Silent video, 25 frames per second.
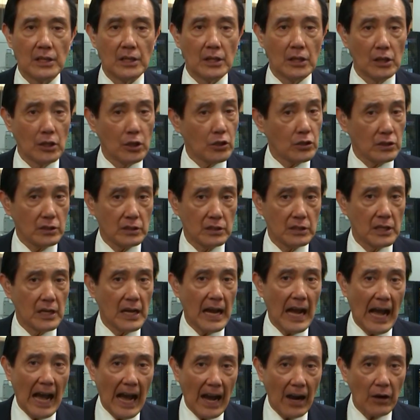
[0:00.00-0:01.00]
"Look
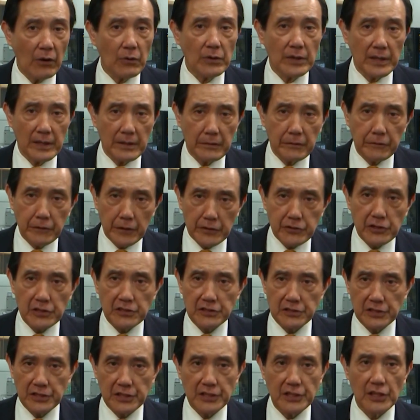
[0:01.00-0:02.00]
how
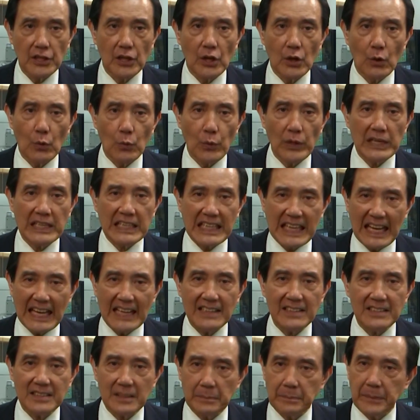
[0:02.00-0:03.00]
efficiently we
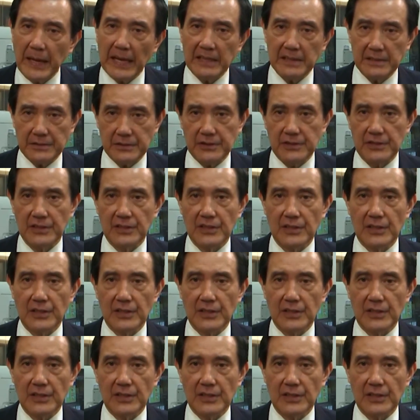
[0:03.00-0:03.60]
count the ballots.